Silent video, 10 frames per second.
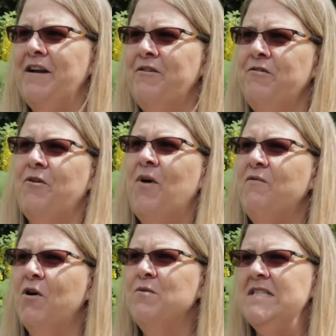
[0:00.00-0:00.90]
don't know.
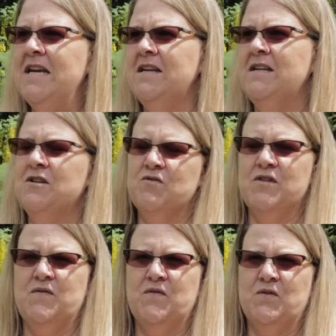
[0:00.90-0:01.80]
I've always had an
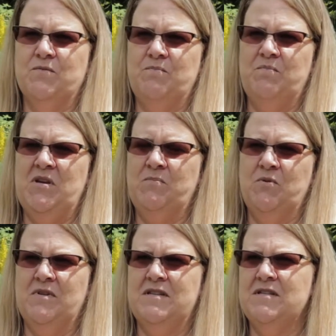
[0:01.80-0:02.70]
interest for
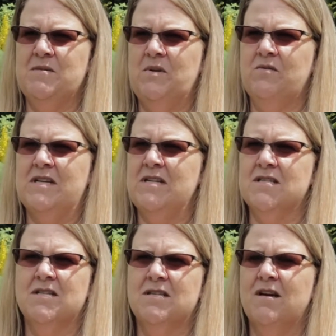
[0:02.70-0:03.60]
people with
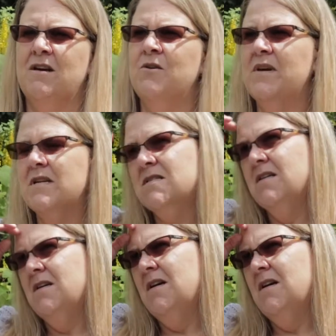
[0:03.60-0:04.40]
disabilities, always.